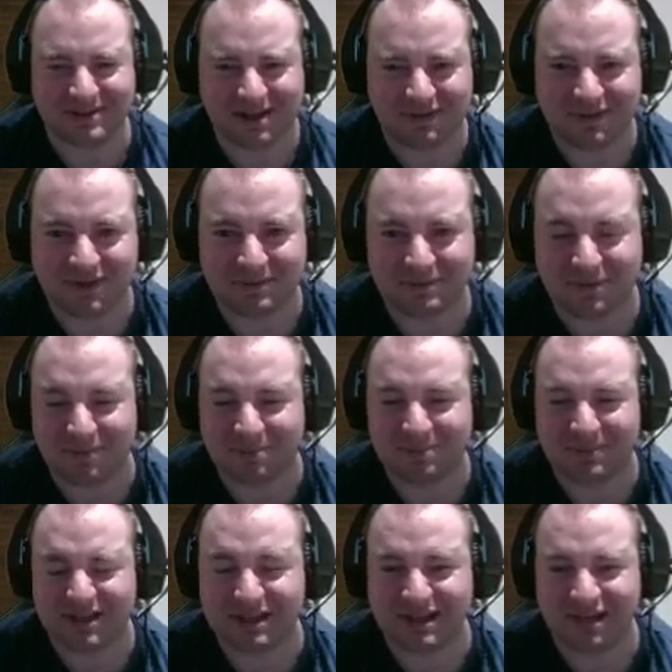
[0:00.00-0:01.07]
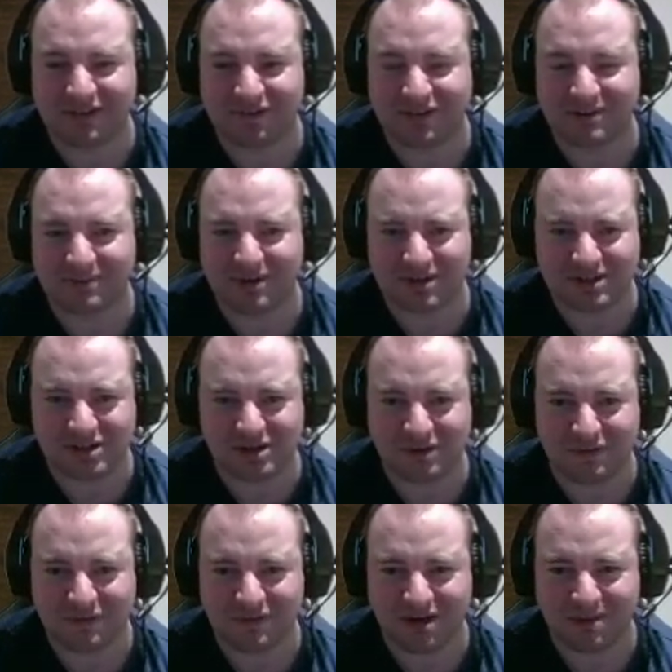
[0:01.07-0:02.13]
I've had one big death in the one so
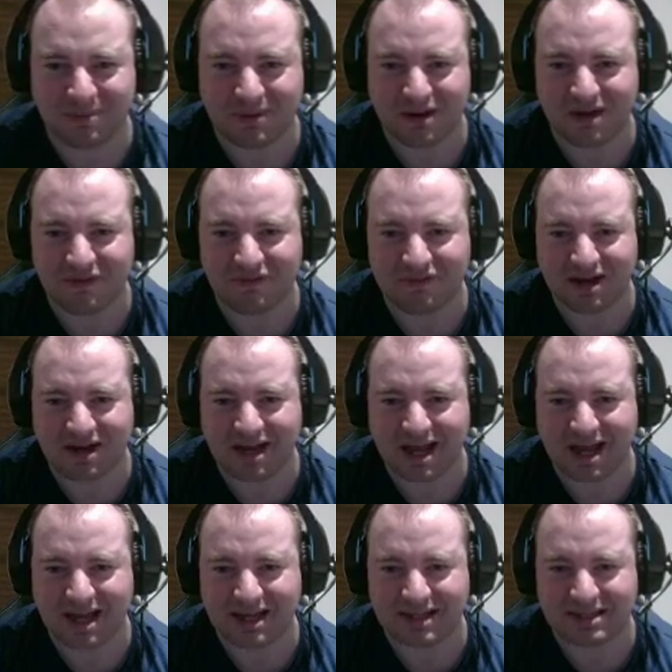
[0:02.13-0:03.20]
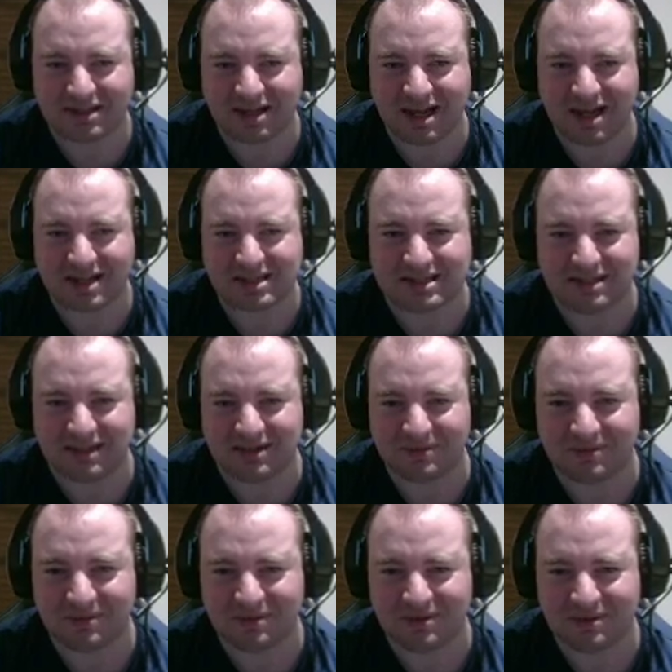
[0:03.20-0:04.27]
far, but other than that, it's actually
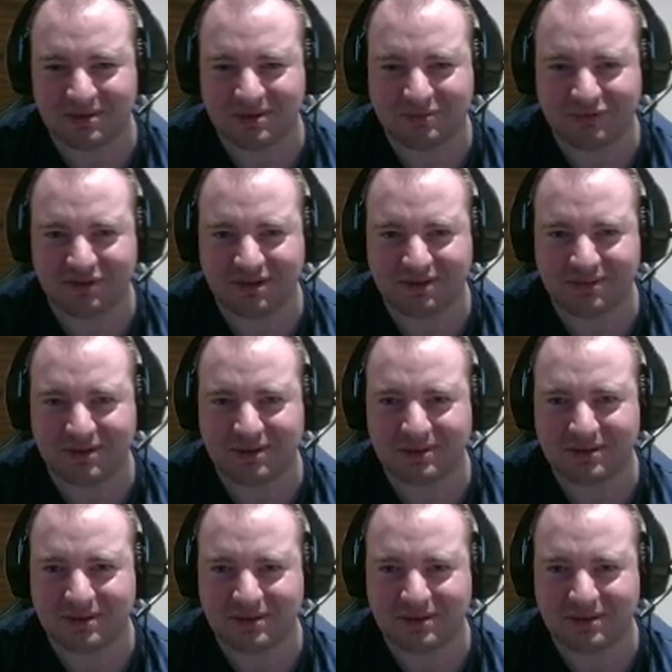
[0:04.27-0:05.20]
gone pretty well.